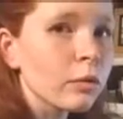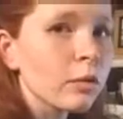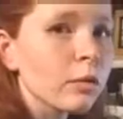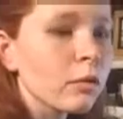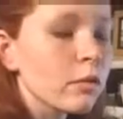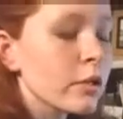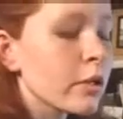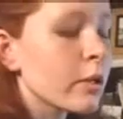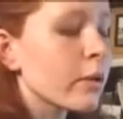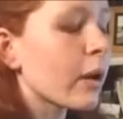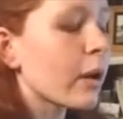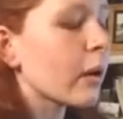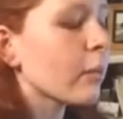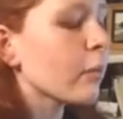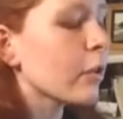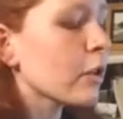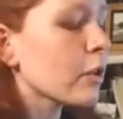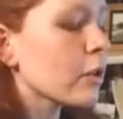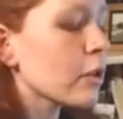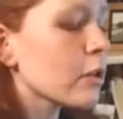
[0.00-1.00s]
brewed, so
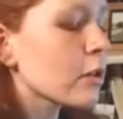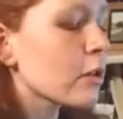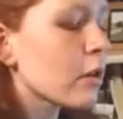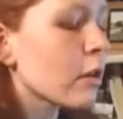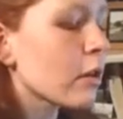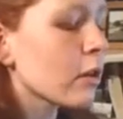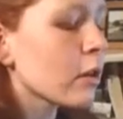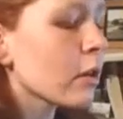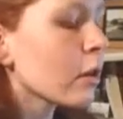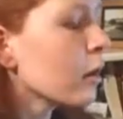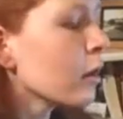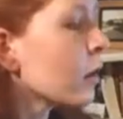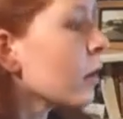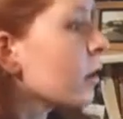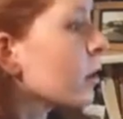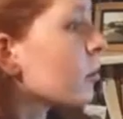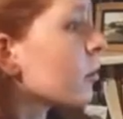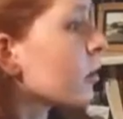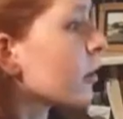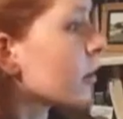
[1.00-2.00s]
I'm gonna start
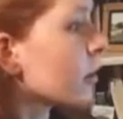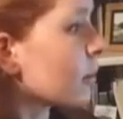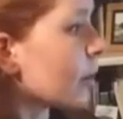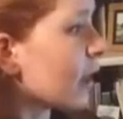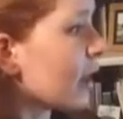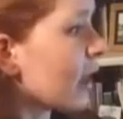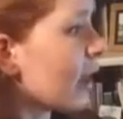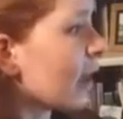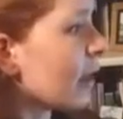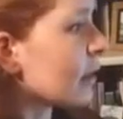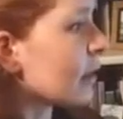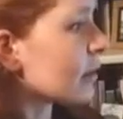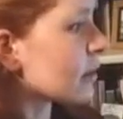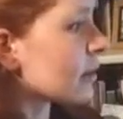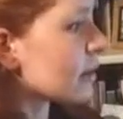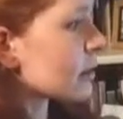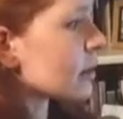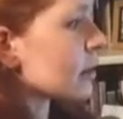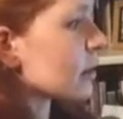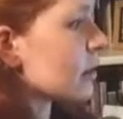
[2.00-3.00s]
putting my
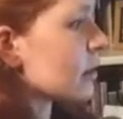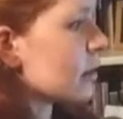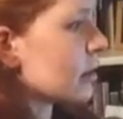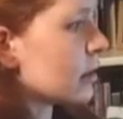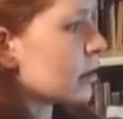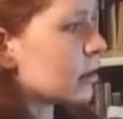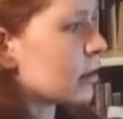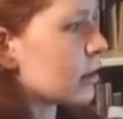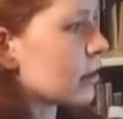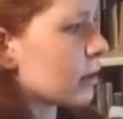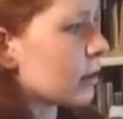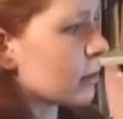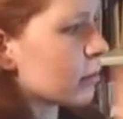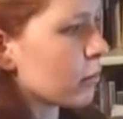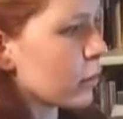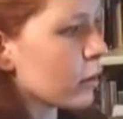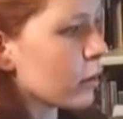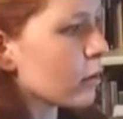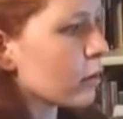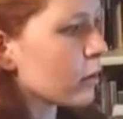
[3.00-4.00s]
edits into the
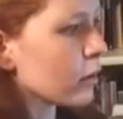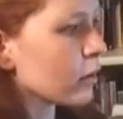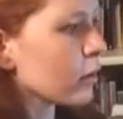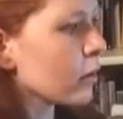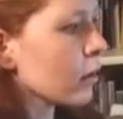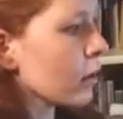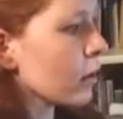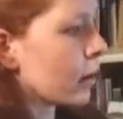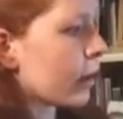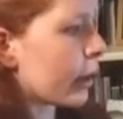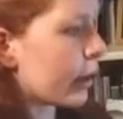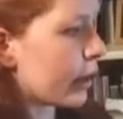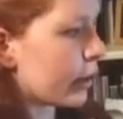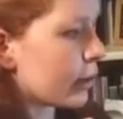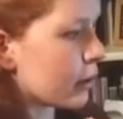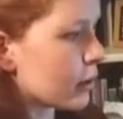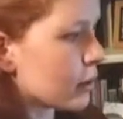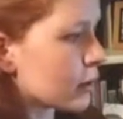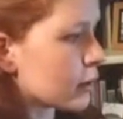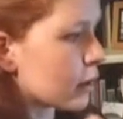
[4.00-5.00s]
computer,
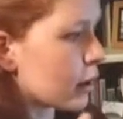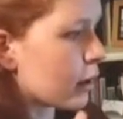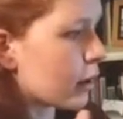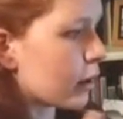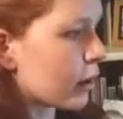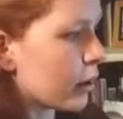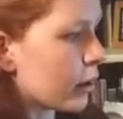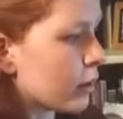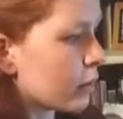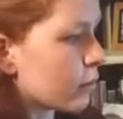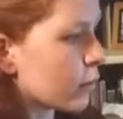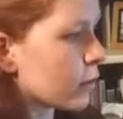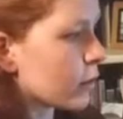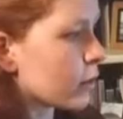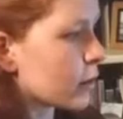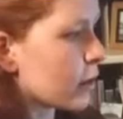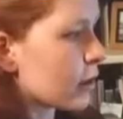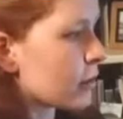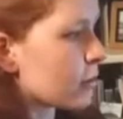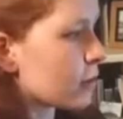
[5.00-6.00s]
and I'm
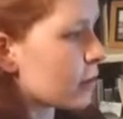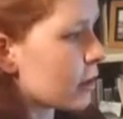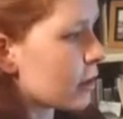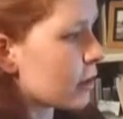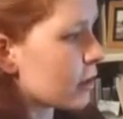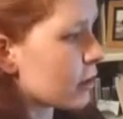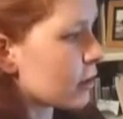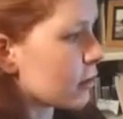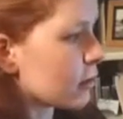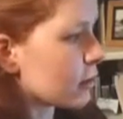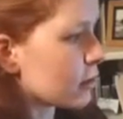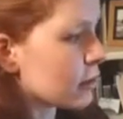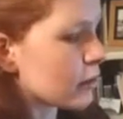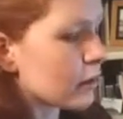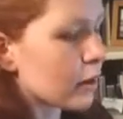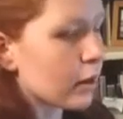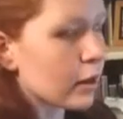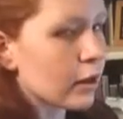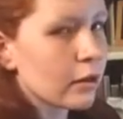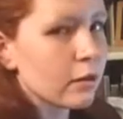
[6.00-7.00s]
going to update it
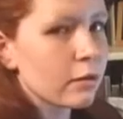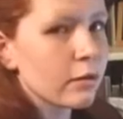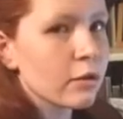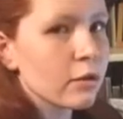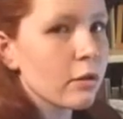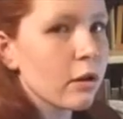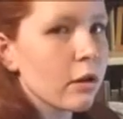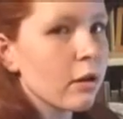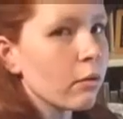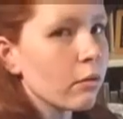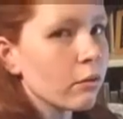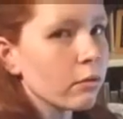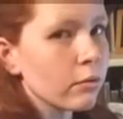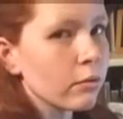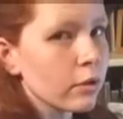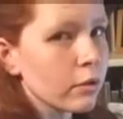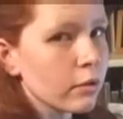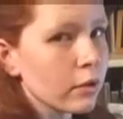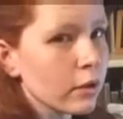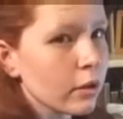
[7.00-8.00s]
tonight, so
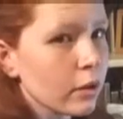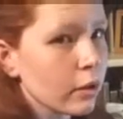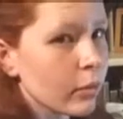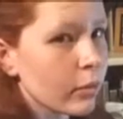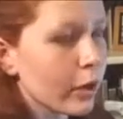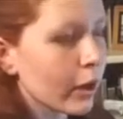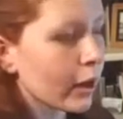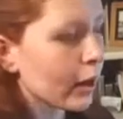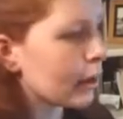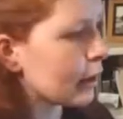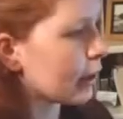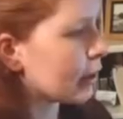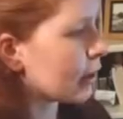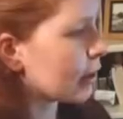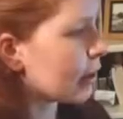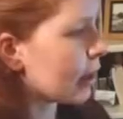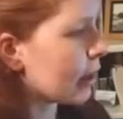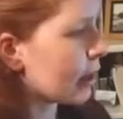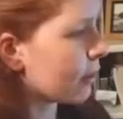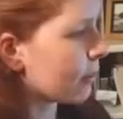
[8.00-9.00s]
you can go buy
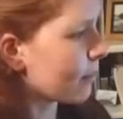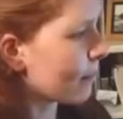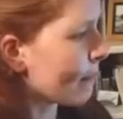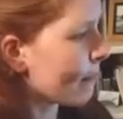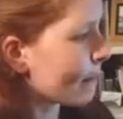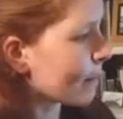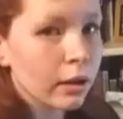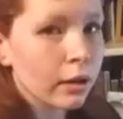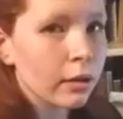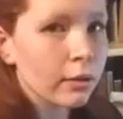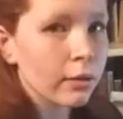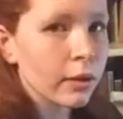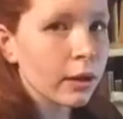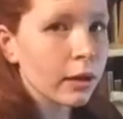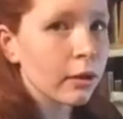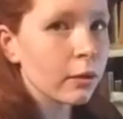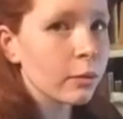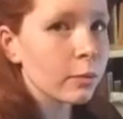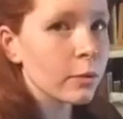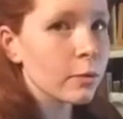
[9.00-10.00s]
it now.
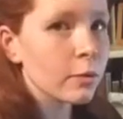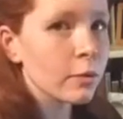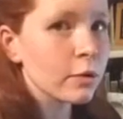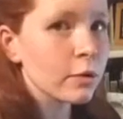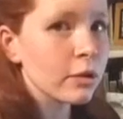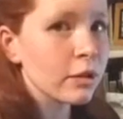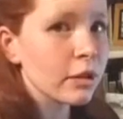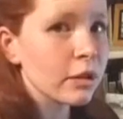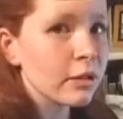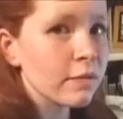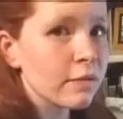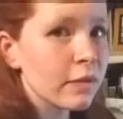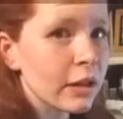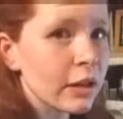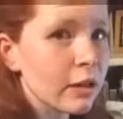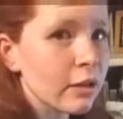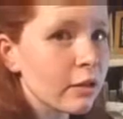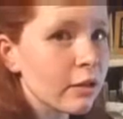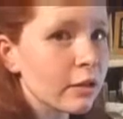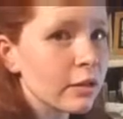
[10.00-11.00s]
Anyway, I hope you enjoyed this
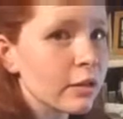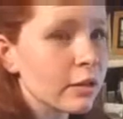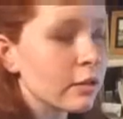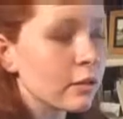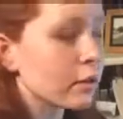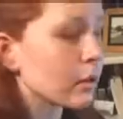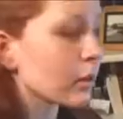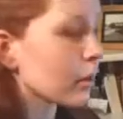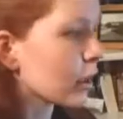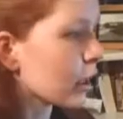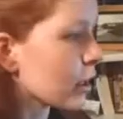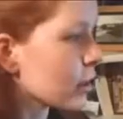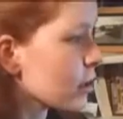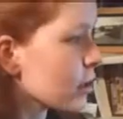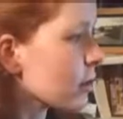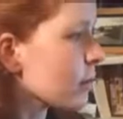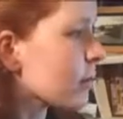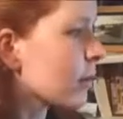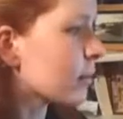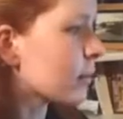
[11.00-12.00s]
video, this little
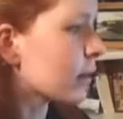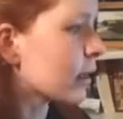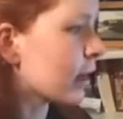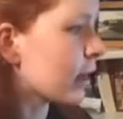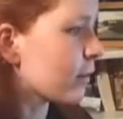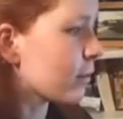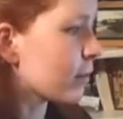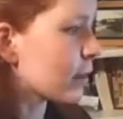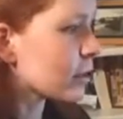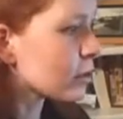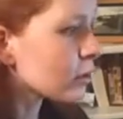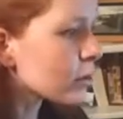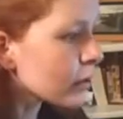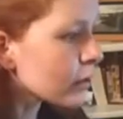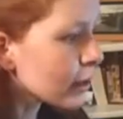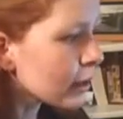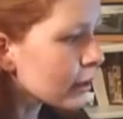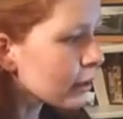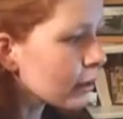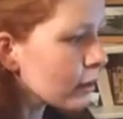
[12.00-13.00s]
catch-up on what I've been
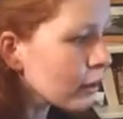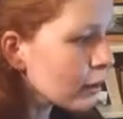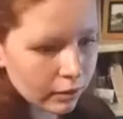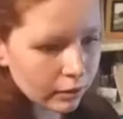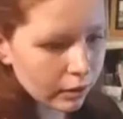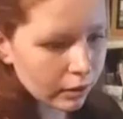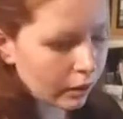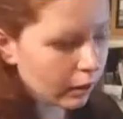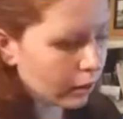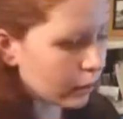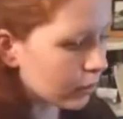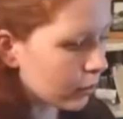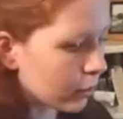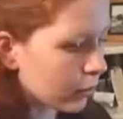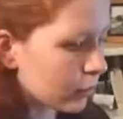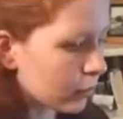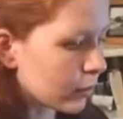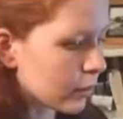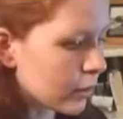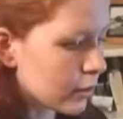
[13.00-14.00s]
doing. Yeah,
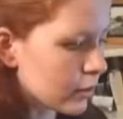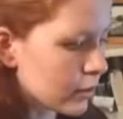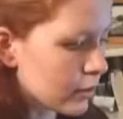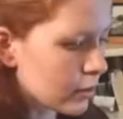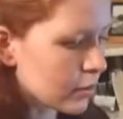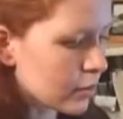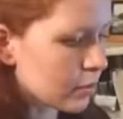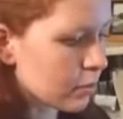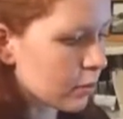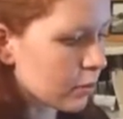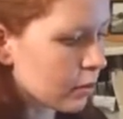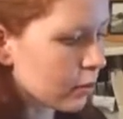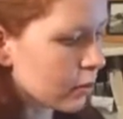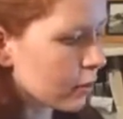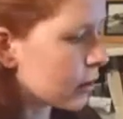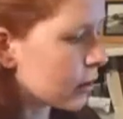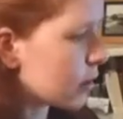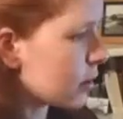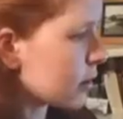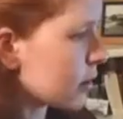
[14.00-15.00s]
but once this book
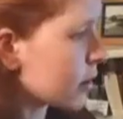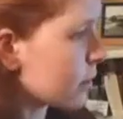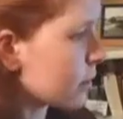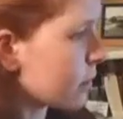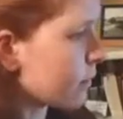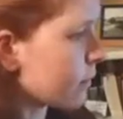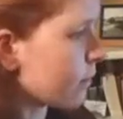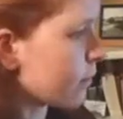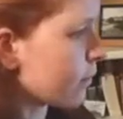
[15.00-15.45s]
is